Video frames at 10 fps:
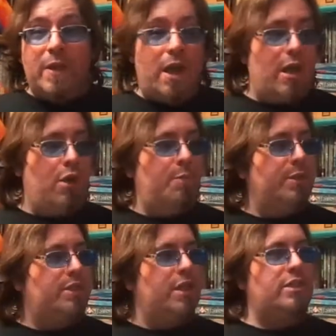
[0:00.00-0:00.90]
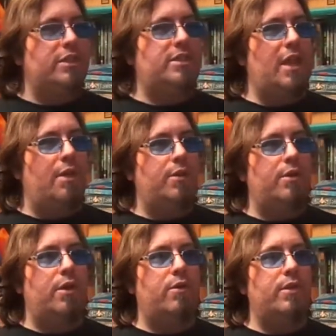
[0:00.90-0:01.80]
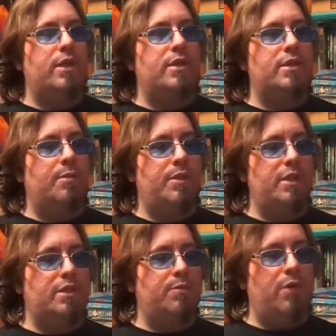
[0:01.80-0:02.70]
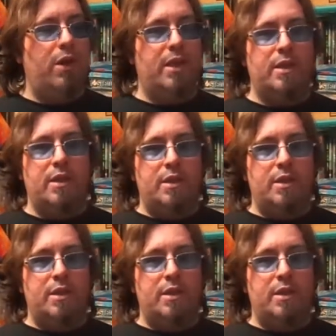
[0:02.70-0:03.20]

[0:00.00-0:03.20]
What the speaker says: I hope it's not just download only, because that'd be disappointing.